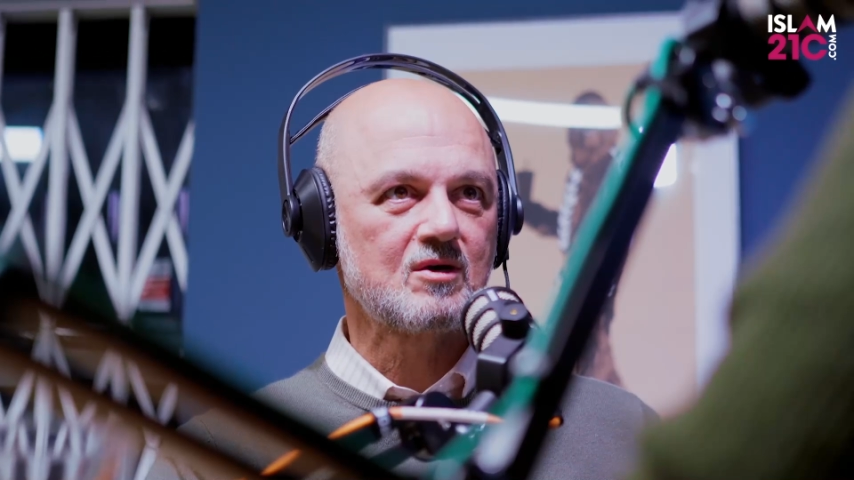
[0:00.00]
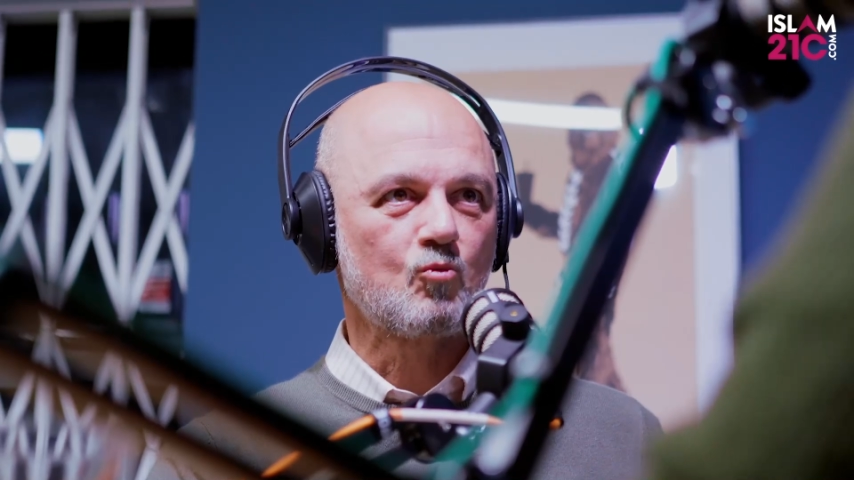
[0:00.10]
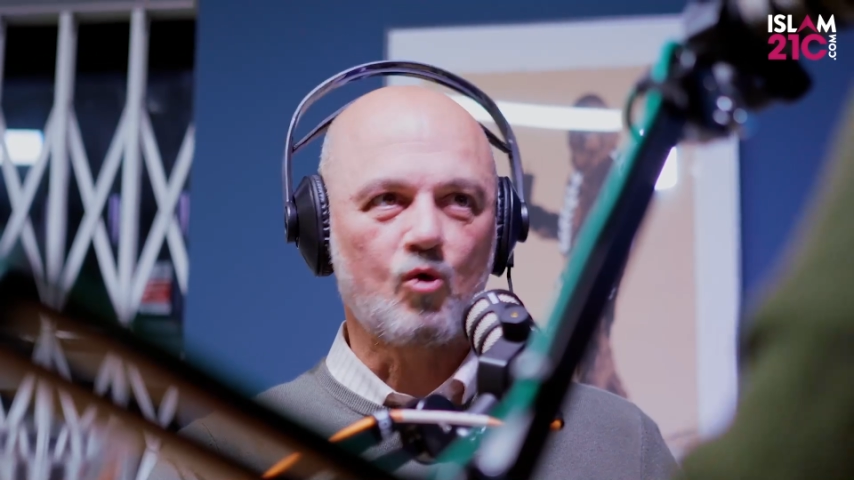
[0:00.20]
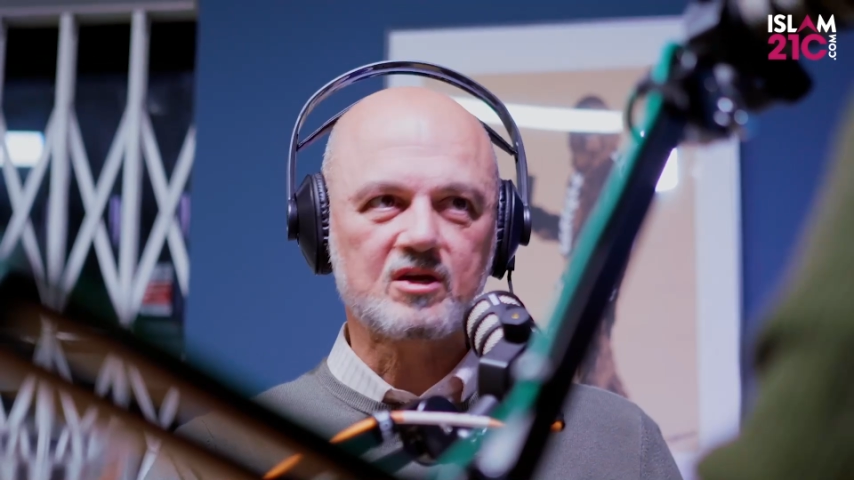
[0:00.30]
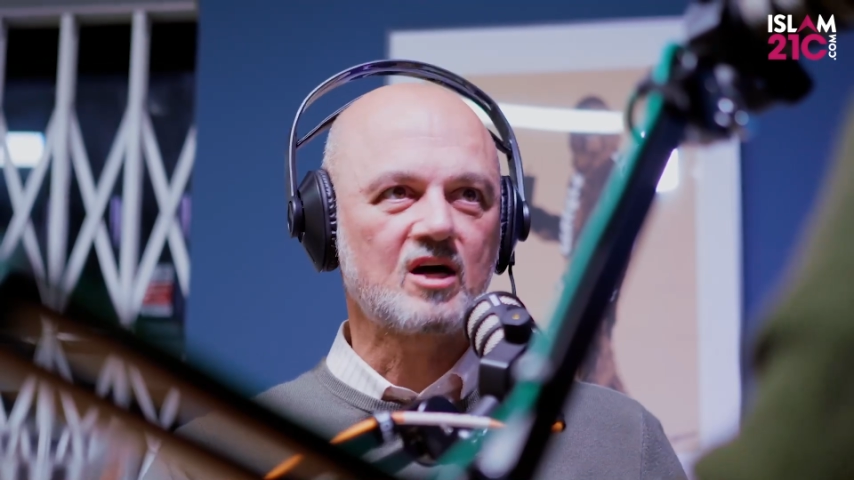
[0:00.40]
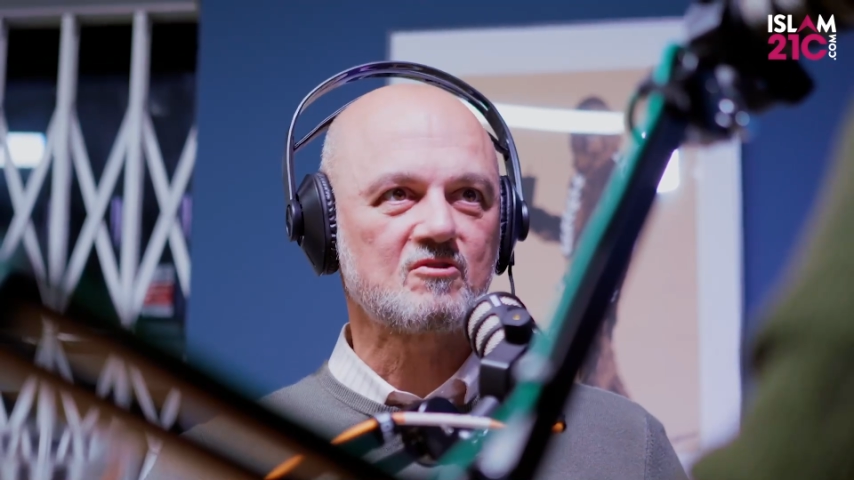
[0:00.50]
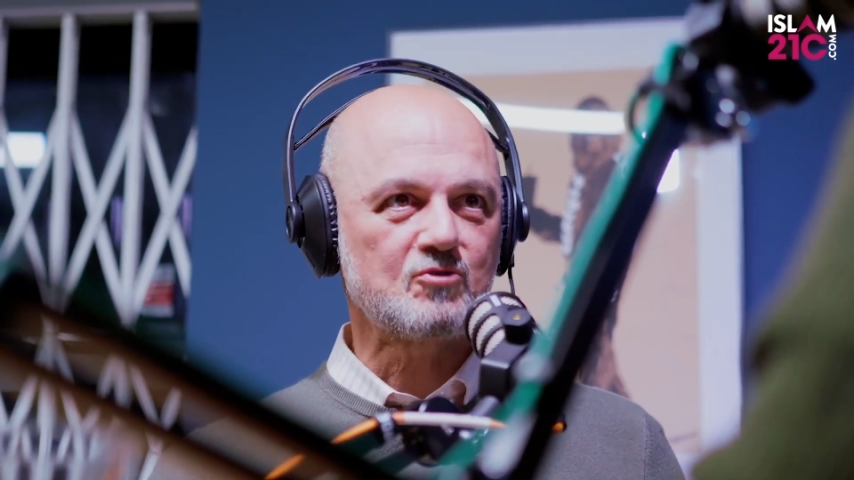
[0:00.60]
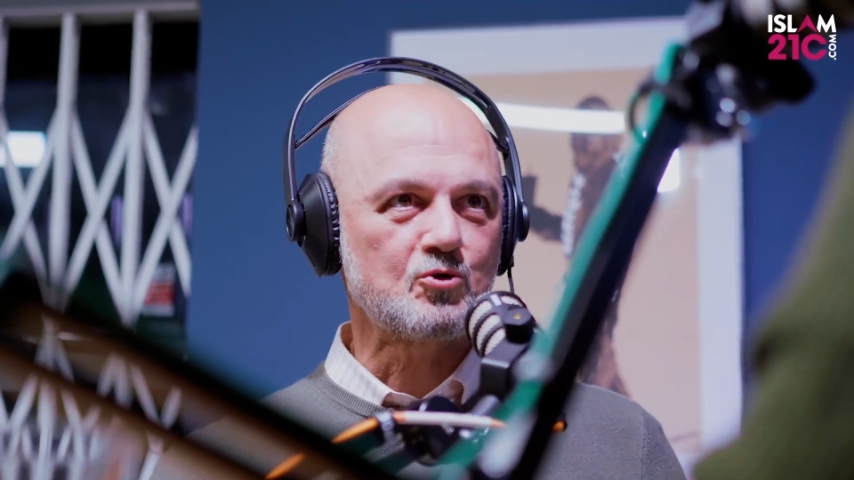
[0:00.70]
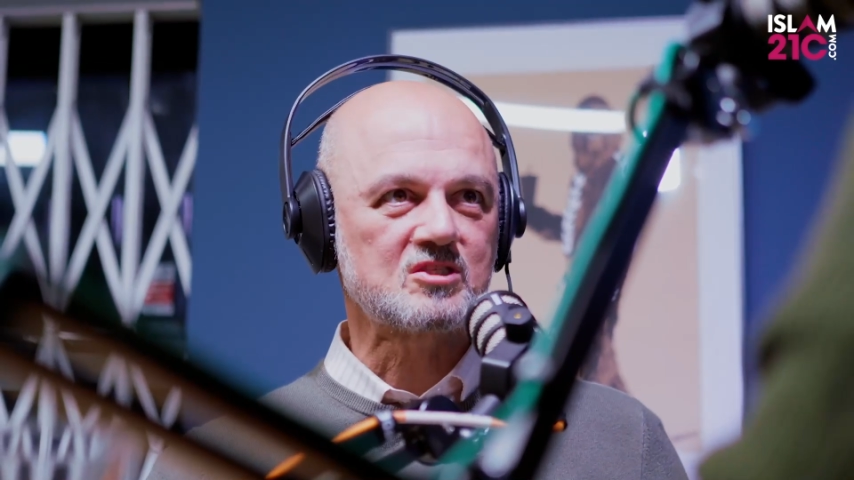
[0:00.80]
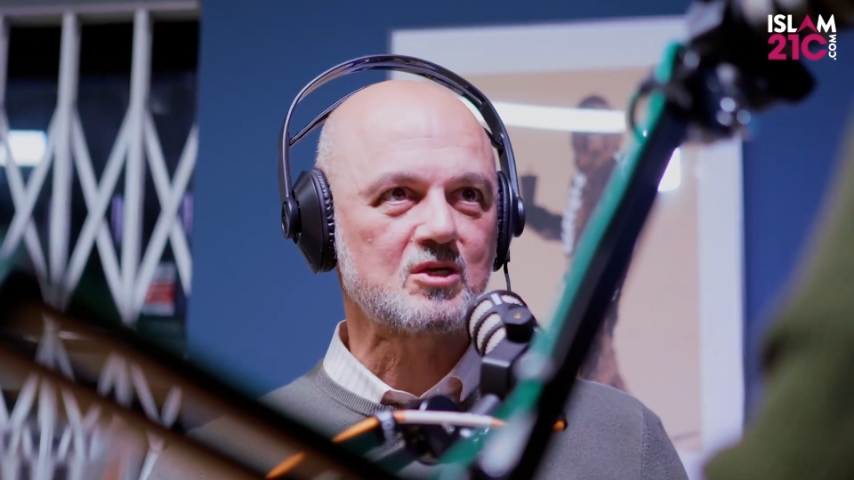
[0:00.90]
What kind of
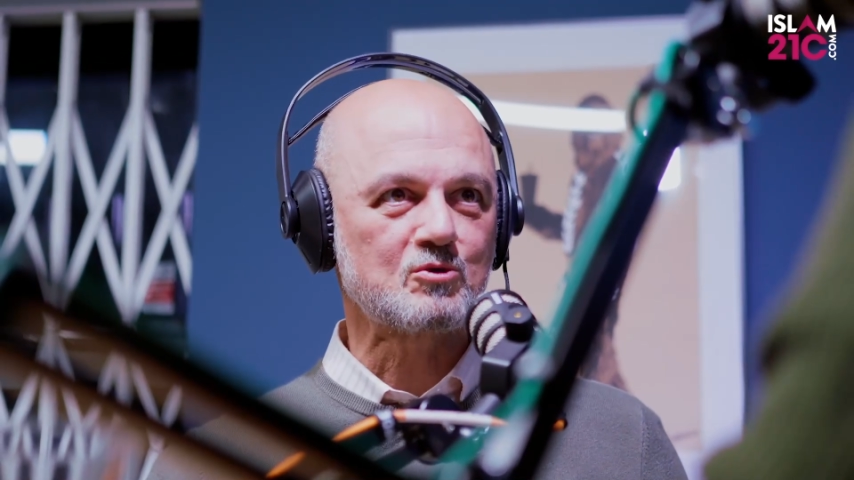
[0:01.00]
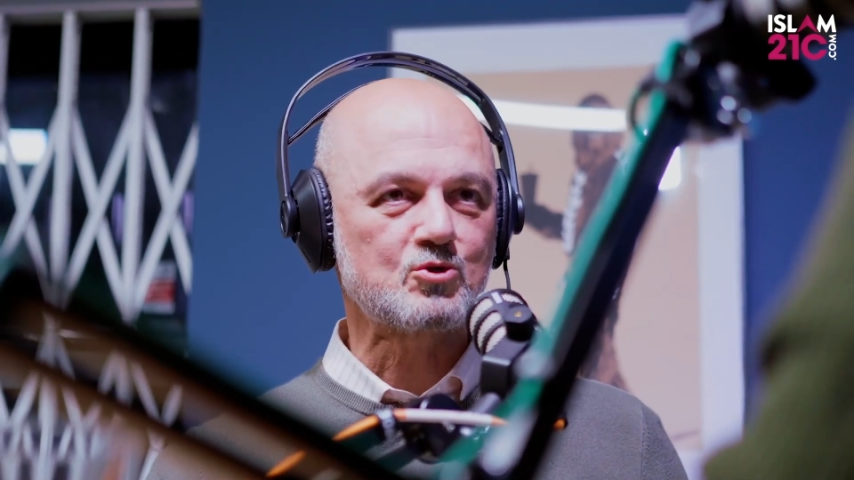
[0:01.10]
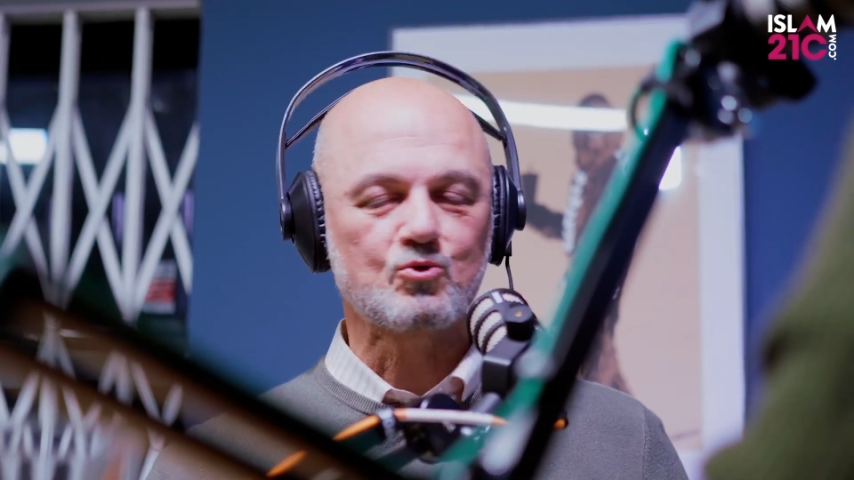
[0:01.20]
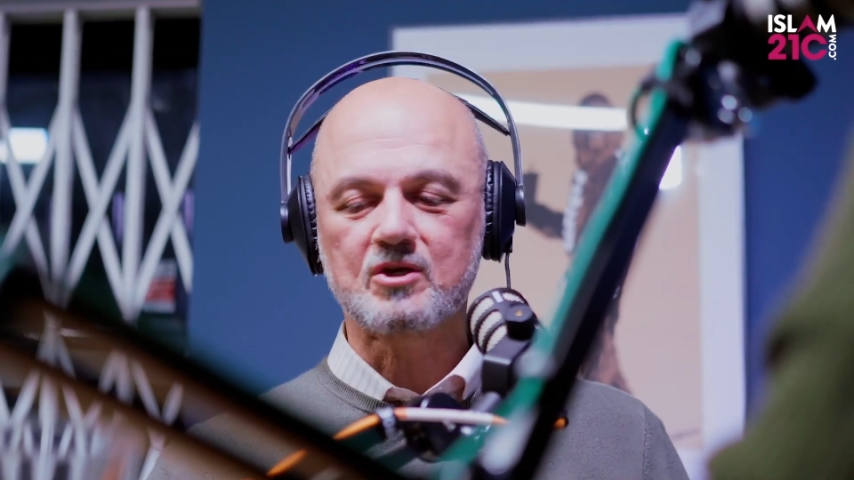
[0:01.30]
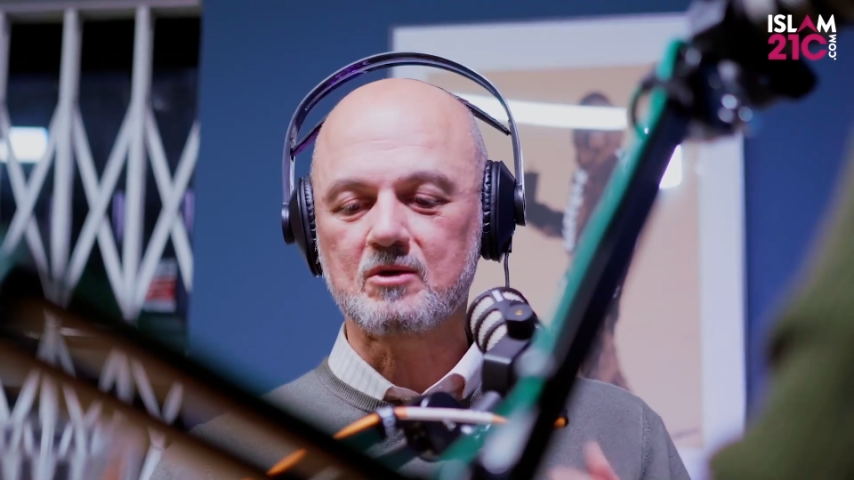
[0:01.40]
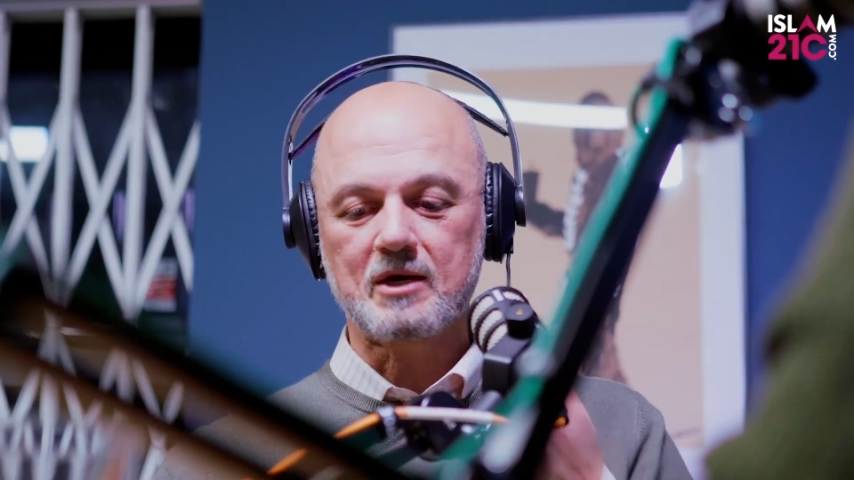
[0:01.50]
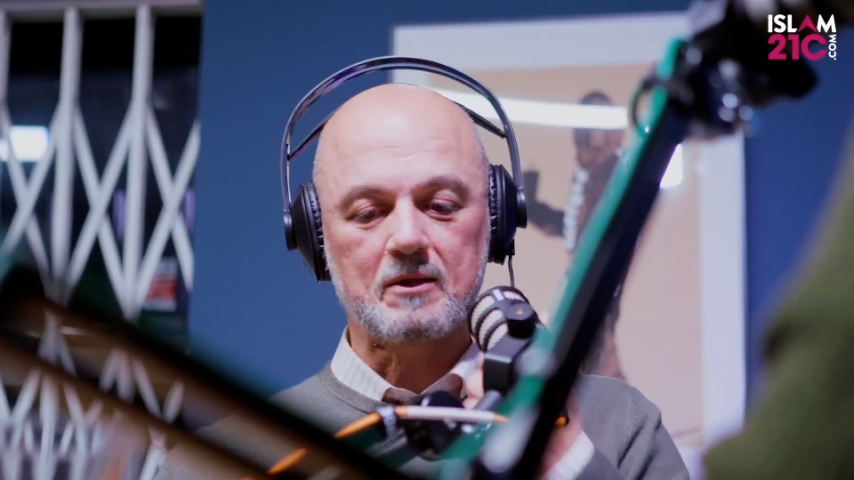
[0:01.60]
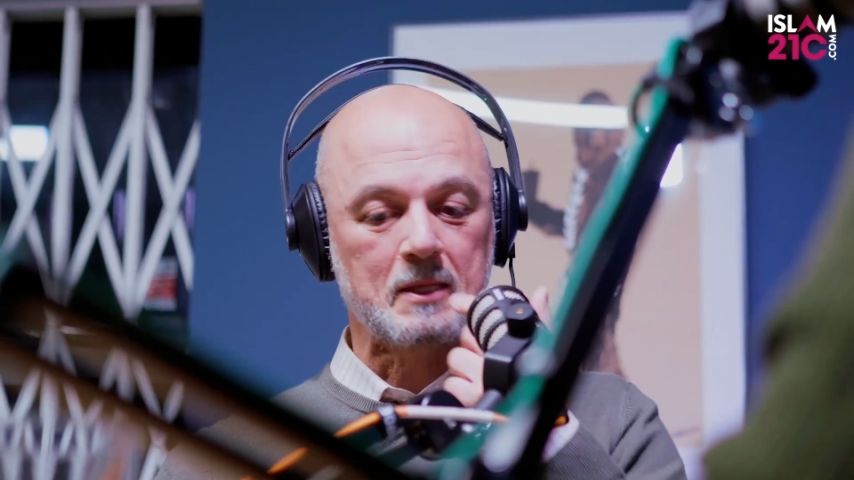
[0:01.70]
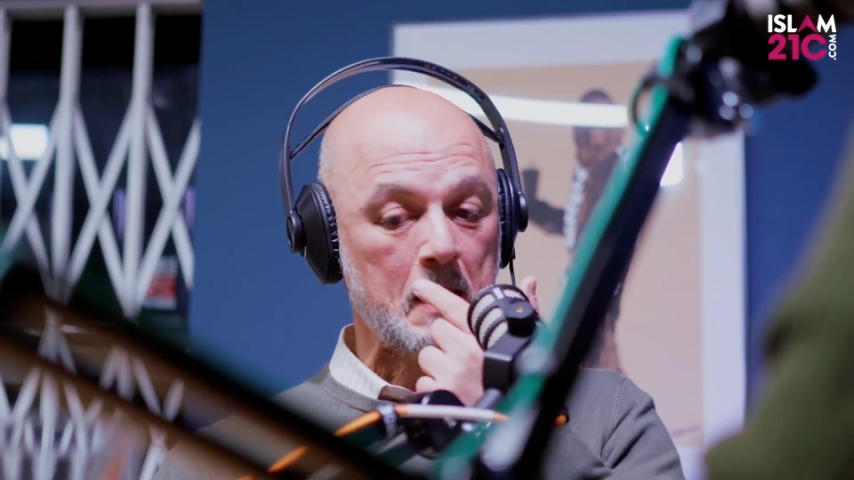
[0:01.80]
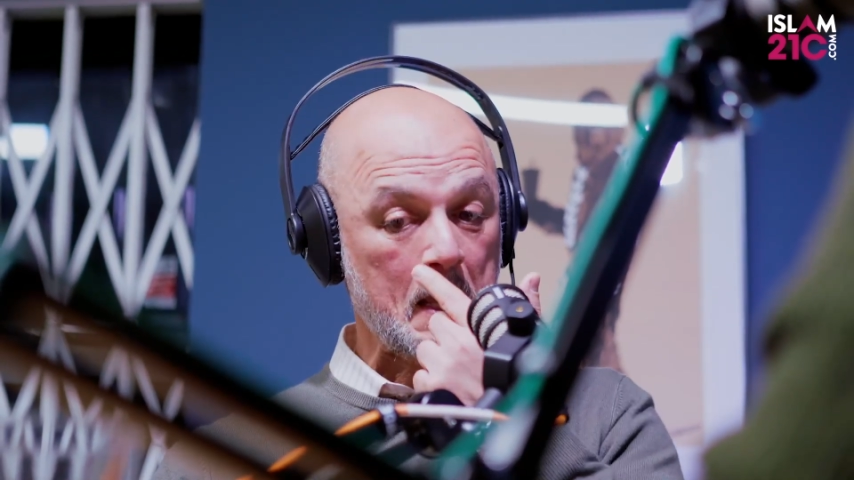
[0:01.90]
unity are we talking about?